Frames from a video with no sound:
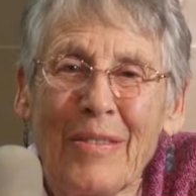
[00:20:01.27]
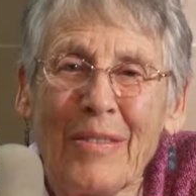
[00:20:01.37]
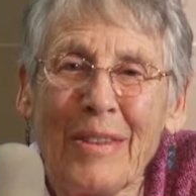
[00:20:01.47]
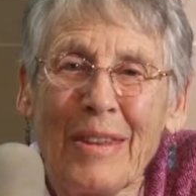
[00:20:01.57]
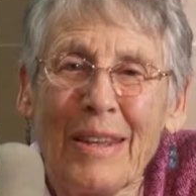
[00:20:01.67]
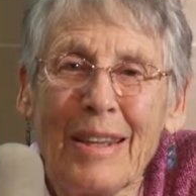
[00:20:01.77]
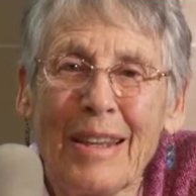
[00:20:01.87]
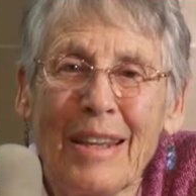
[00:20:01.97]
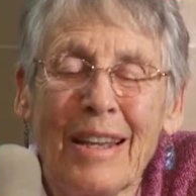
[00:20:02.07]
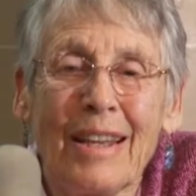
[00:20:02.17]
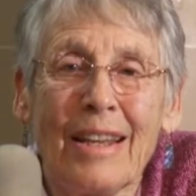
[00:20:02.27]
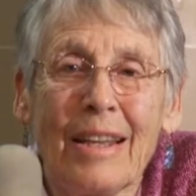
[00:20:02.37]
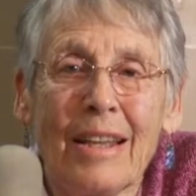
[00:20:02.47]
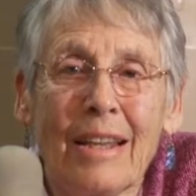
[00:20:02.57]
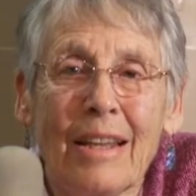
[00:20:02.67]
want to be rude. Can
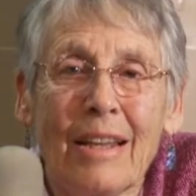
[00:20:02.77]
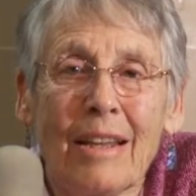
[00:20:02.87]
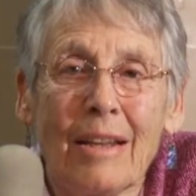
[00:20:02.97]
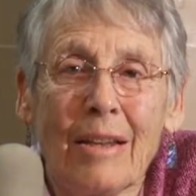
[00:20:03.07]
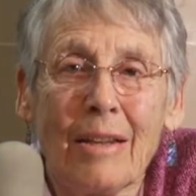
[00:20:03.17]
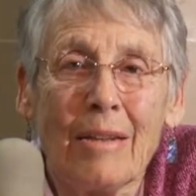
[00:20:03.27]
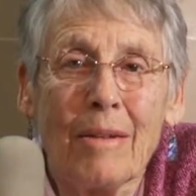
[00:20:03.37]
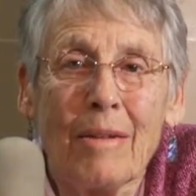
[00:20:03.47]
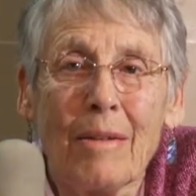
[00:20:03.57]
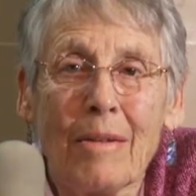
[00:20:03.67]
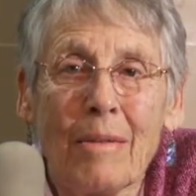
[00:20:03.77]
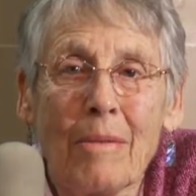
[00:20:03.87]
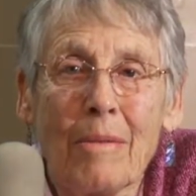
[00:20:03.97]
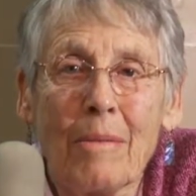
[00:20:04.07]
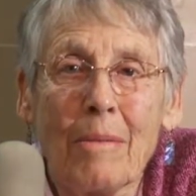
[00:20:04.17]
I ask, how
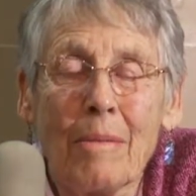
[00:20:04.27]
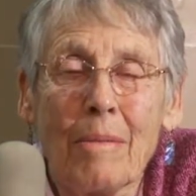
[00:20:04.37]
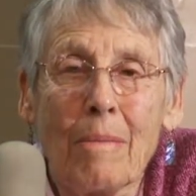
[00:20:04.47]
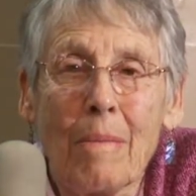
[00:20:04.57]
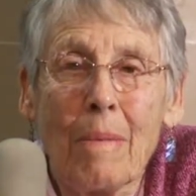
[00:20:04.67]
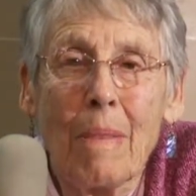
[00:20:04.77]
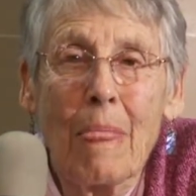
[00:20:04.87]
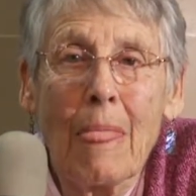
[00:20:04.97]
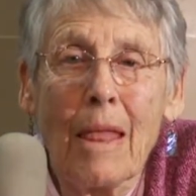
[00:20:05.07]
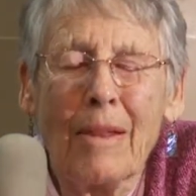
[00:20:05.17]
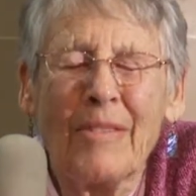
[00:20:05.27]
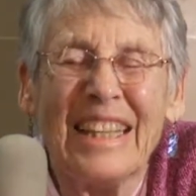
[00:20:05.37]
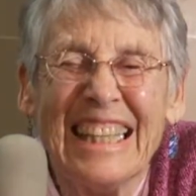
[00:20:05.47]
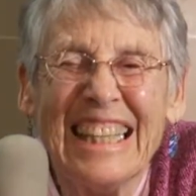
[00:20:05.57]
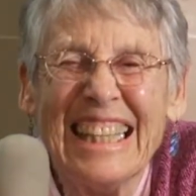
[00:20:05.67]
old are you, and how old
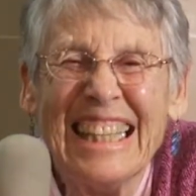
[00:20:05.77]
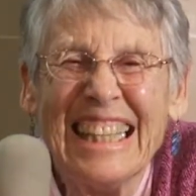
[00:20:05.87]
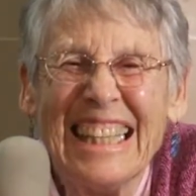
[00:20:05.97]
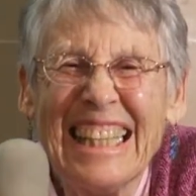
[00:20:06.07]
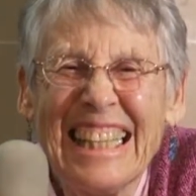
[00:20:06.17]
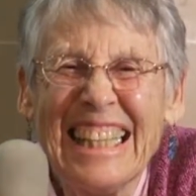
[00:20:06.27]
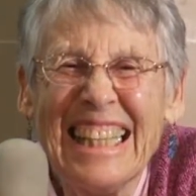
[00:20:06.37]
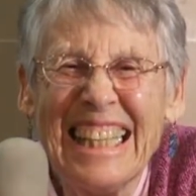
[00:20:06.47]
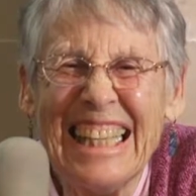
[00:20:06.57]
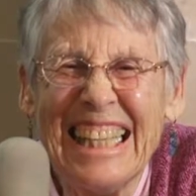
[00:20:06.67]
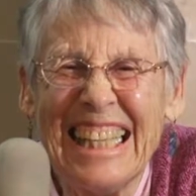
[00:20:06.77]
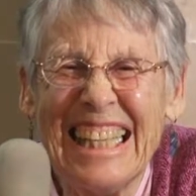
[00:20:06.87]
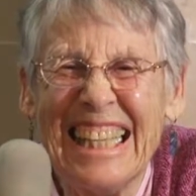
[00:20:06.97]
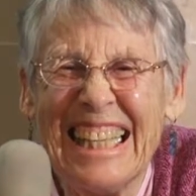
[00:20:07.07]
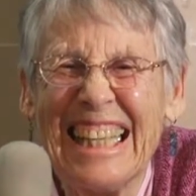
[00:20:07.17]
were you when you
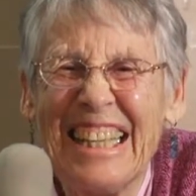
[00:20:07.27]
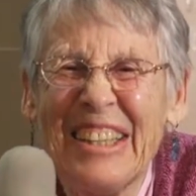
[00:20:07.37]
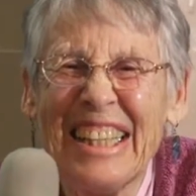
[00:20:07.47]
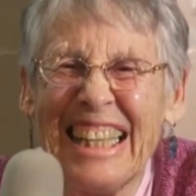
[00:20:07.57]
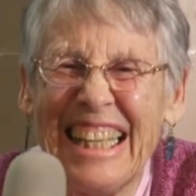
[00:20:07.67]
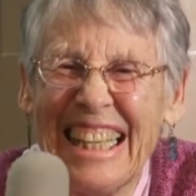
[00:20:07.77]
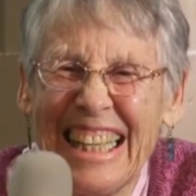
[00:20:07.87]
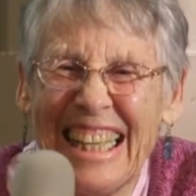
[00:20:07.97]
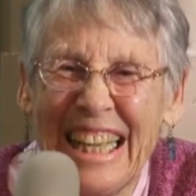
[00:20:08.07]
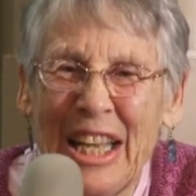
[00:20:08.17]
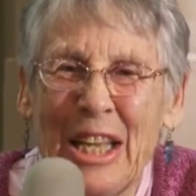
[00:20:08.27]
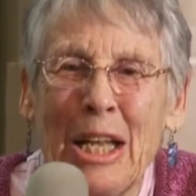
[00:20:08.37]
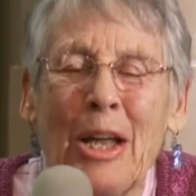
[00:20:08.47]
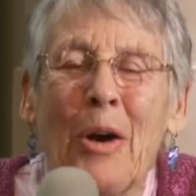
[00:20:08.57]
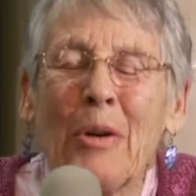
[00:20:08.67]
moved? To...
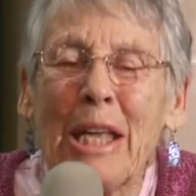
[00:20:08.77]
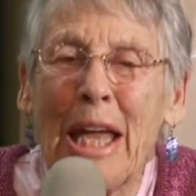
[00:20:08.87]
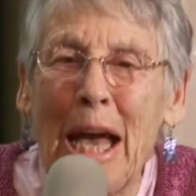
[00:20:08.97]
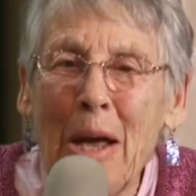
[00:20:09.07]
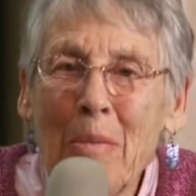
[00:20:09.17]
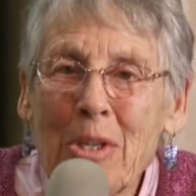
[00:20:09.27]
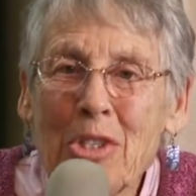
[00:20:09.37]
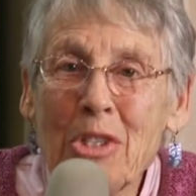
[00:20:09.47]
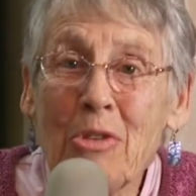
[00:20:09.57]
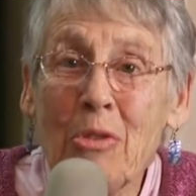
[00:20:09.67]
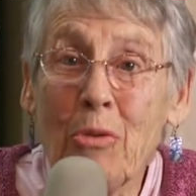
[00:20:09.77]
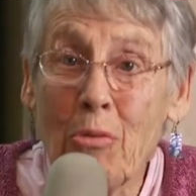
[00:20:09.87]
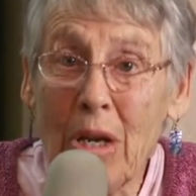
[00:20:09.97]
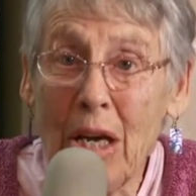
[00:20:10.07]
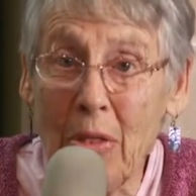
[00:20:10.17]
okay, I was,
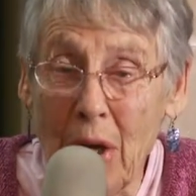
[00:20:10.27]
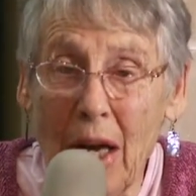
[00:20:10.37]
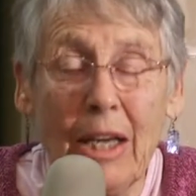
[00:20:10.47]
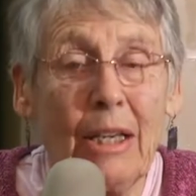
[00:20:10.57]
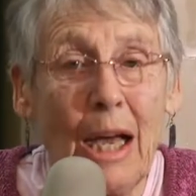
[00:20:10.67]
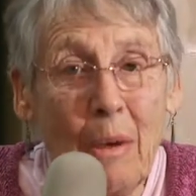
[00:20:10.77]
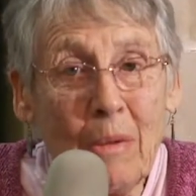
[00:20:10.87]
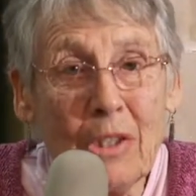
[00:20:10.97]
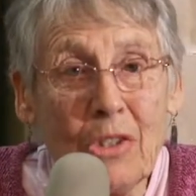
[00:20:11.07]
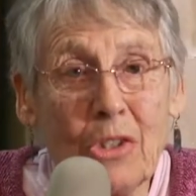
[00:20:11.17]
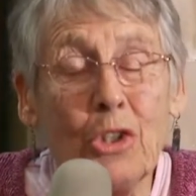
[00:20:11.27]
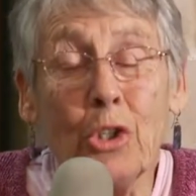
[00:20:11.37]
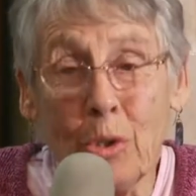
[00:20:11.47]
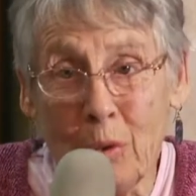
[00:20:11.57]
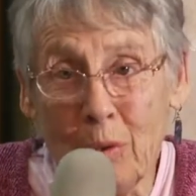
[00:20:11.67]
three, uh, uh, I was
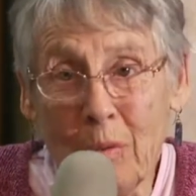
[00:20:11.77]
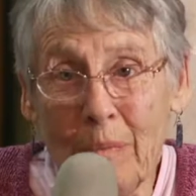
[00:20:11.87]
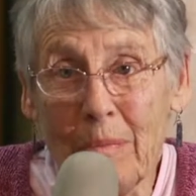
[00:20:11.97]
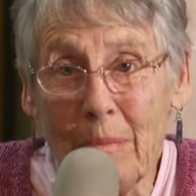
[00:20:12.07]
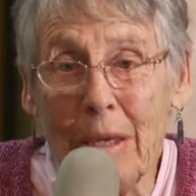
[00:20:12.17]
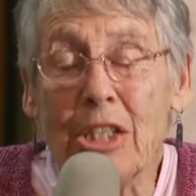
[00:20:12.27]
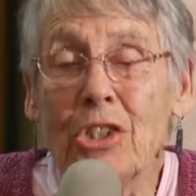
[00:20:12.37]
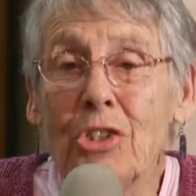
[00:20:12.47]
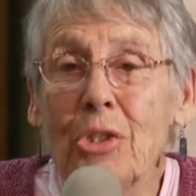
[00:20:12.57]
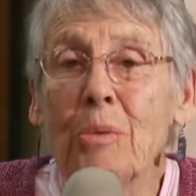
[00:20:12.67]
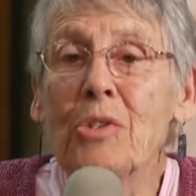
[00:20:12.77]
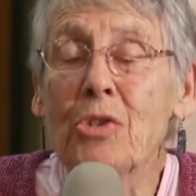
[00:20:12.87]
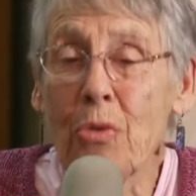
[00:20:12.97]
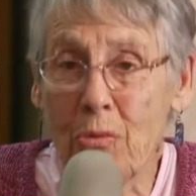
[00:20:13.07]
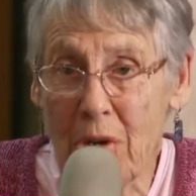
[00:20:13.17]
two, my sister
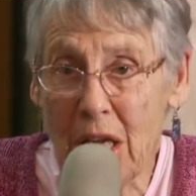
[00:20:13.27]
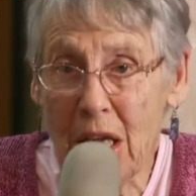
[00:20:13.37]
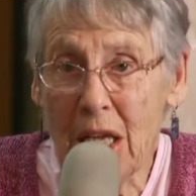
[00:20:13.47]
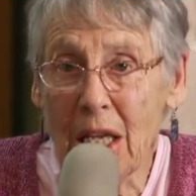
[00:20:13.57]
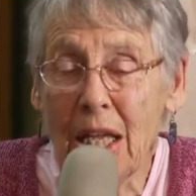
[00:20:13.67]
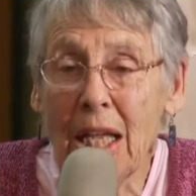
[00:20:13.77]
was three,